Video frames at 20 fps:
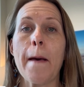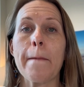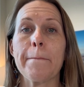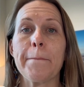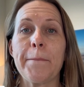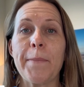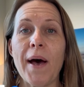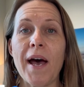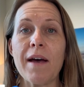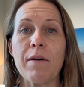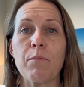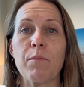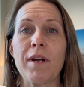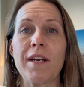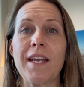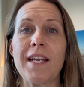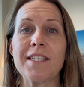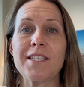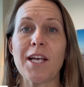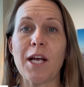but
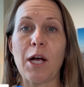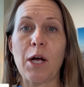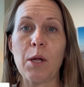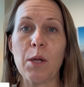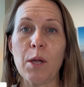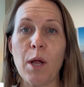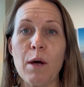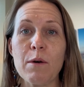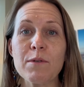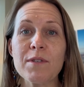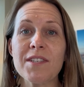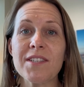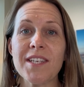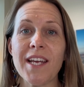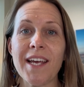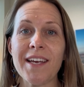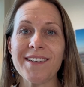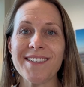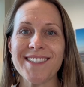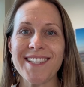when it's a closed
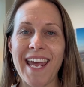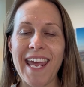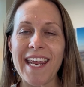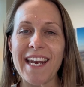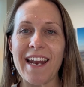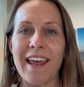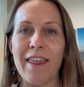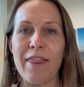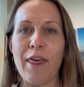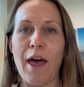sale data,